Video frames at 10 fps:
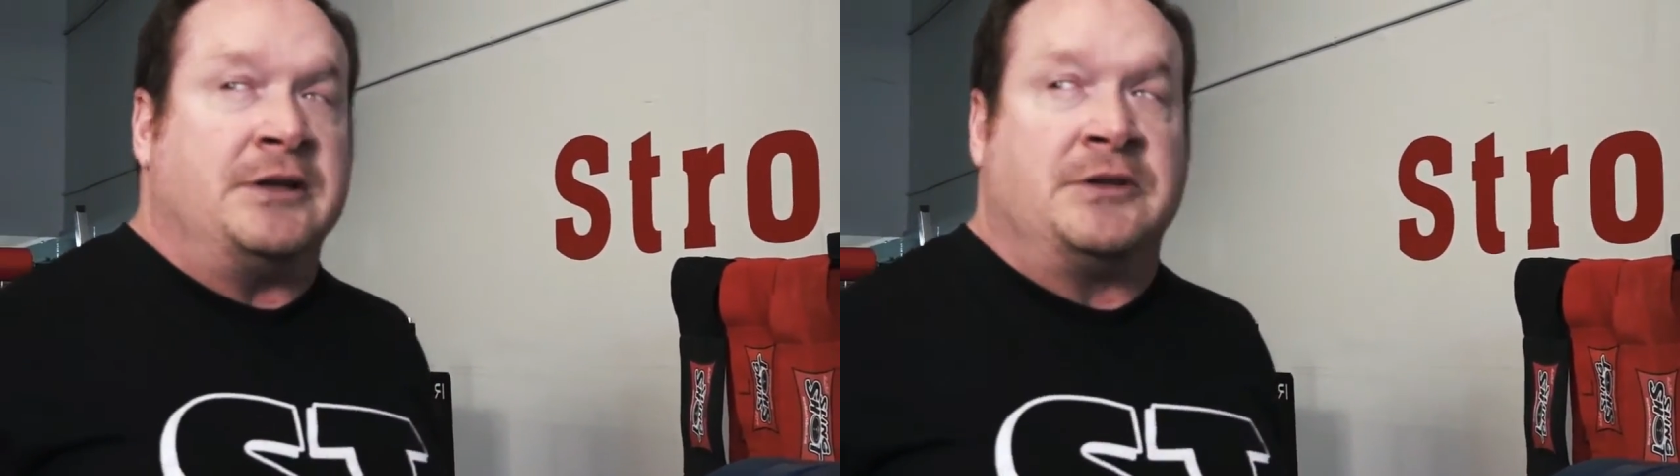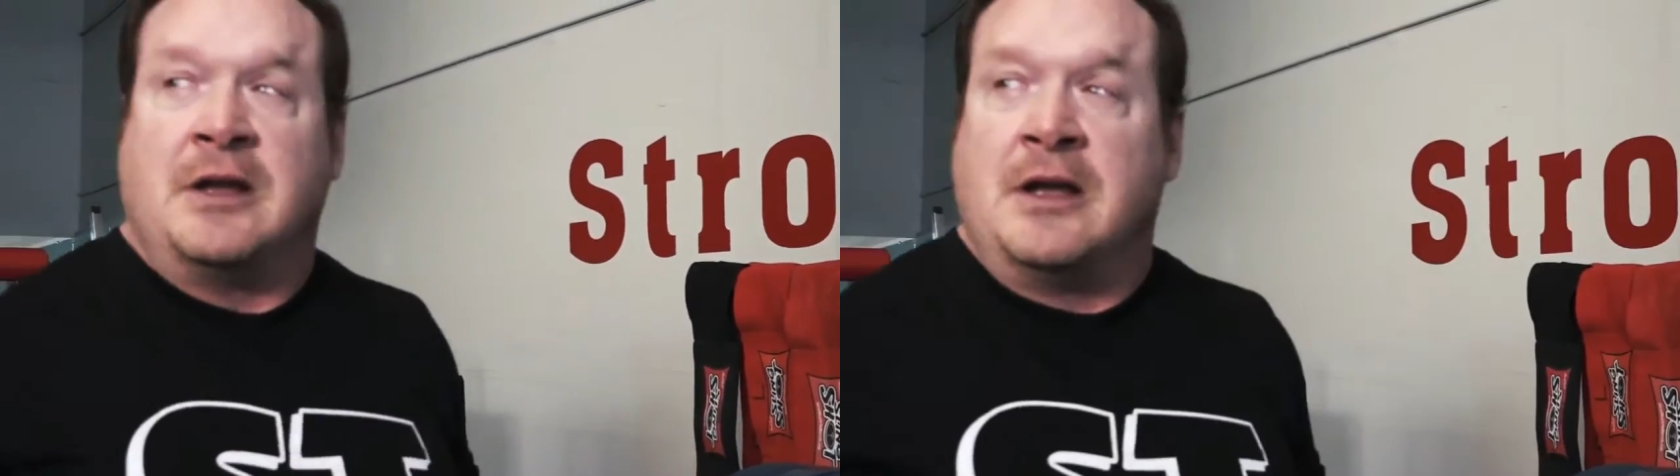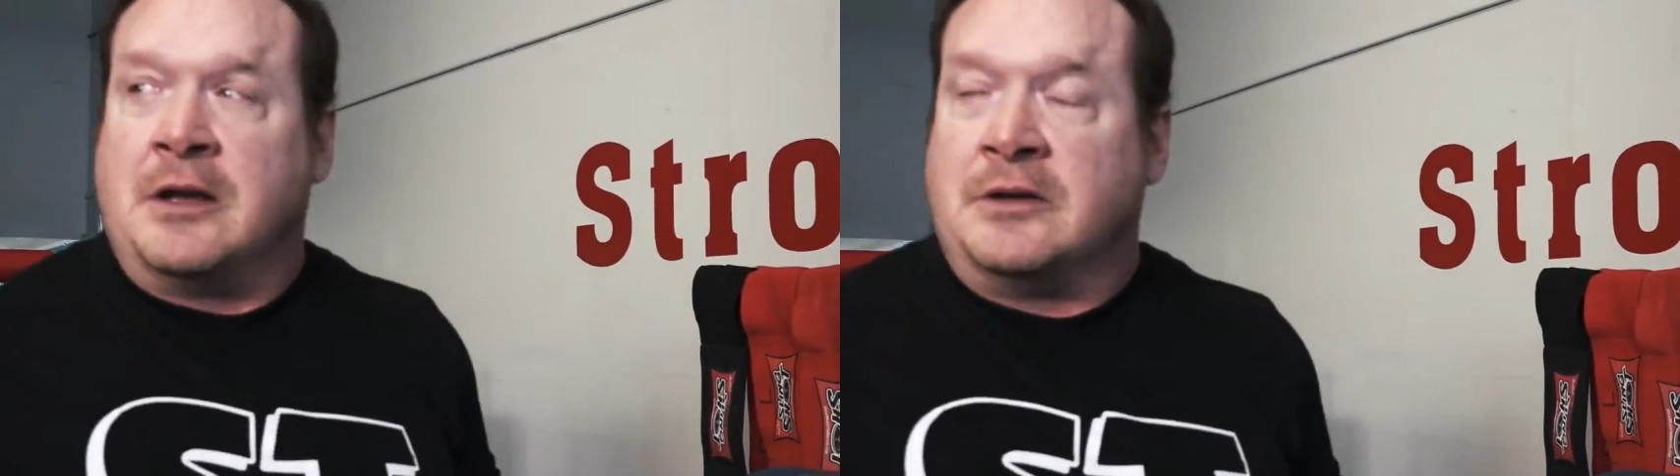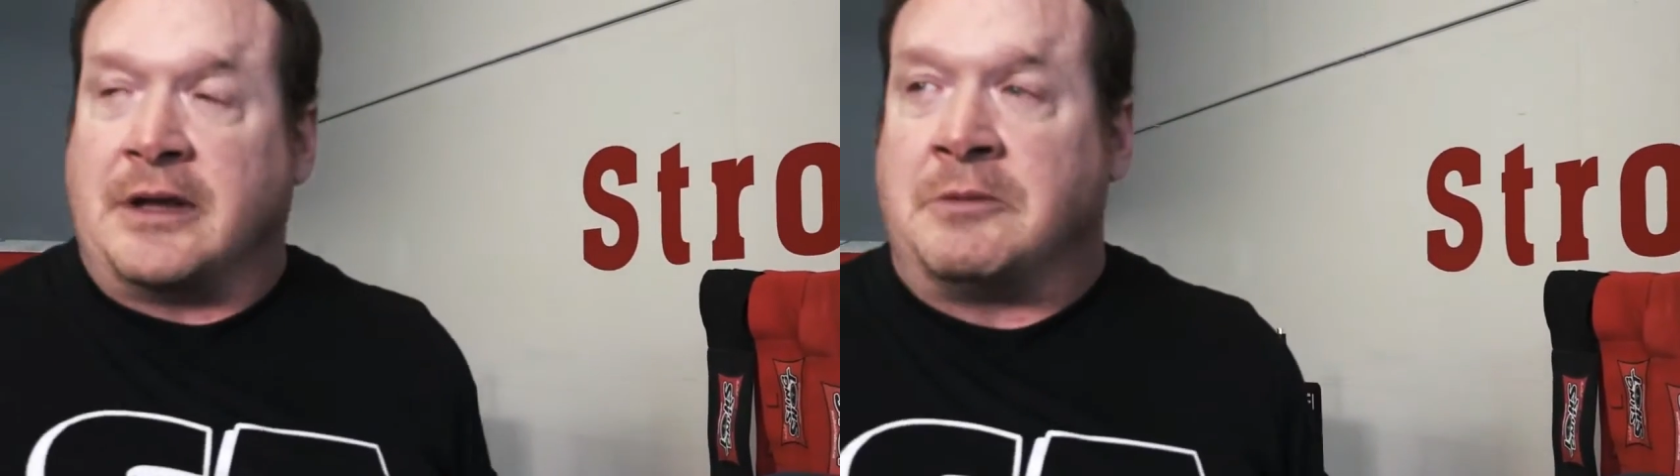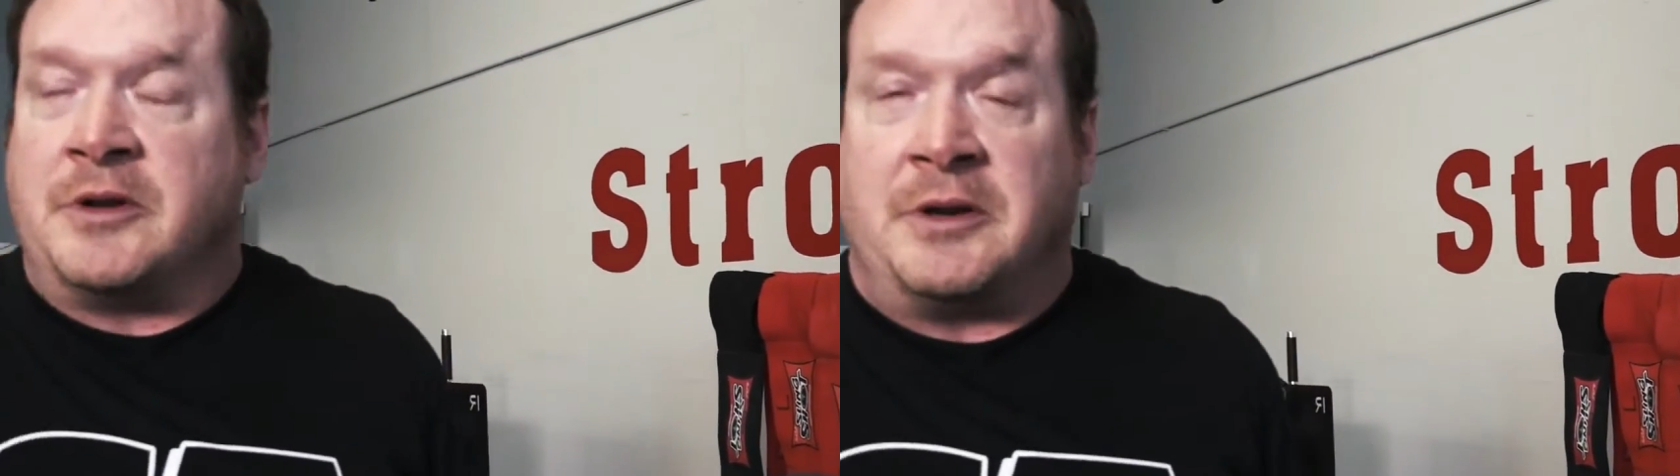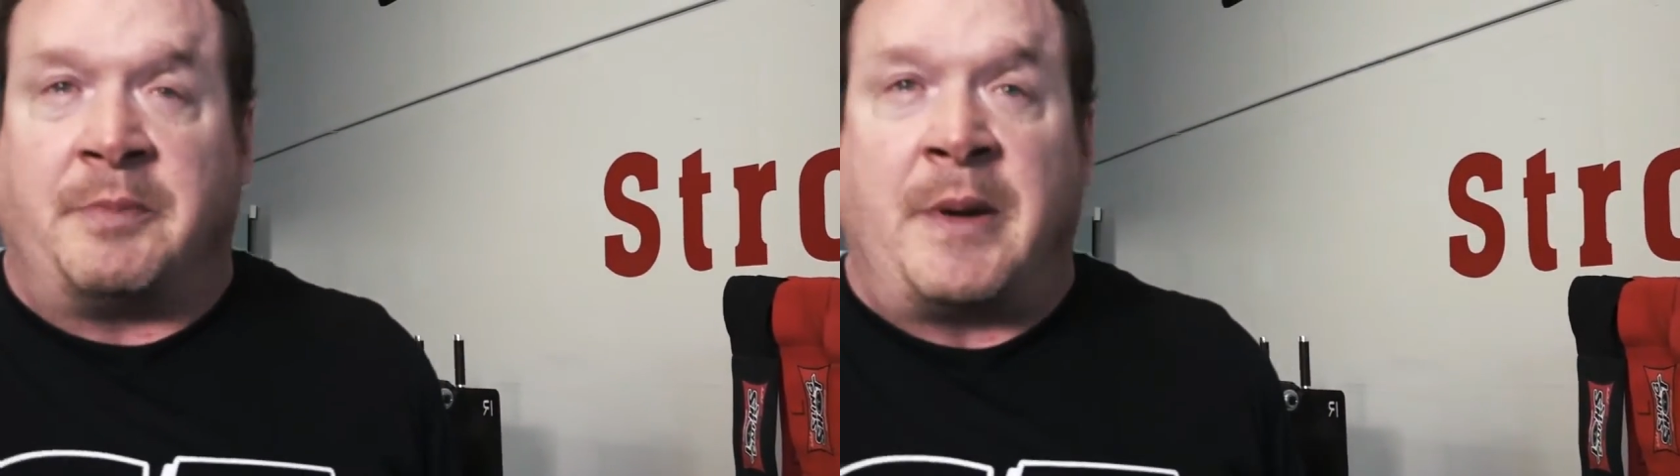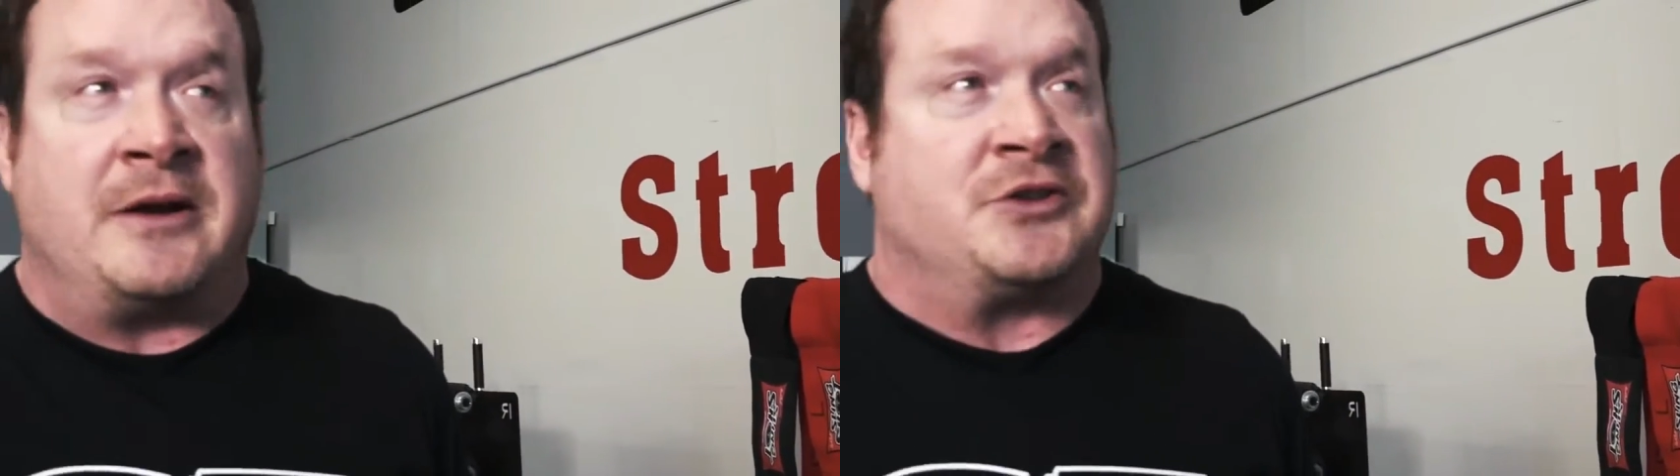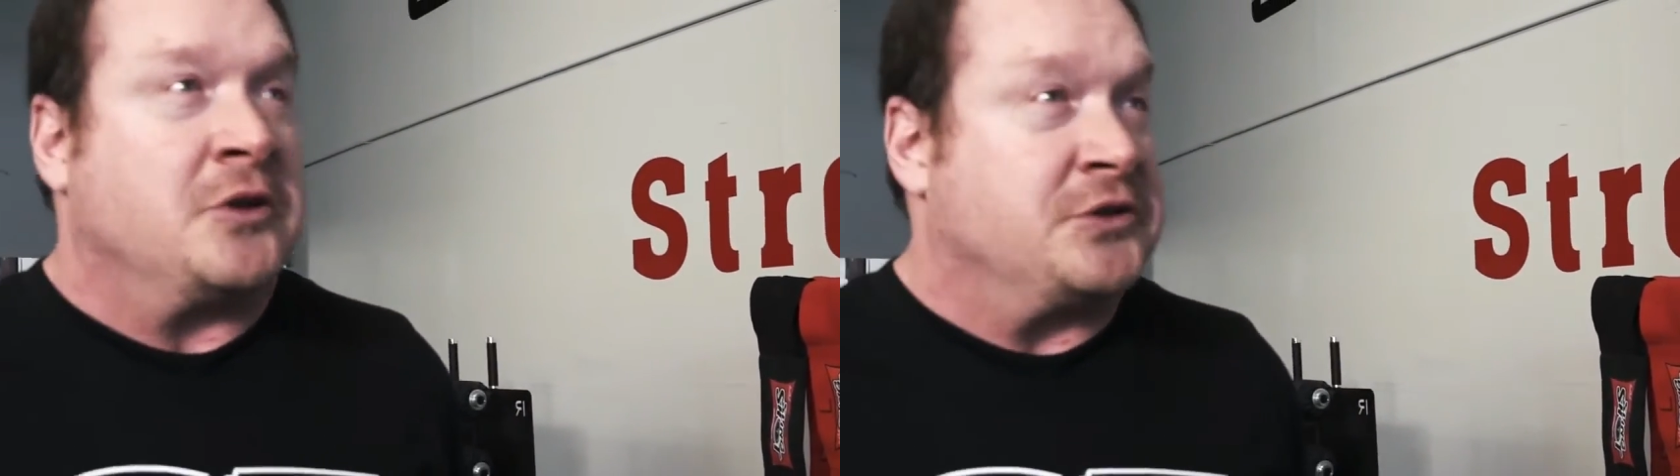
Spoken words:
Is like what your parents told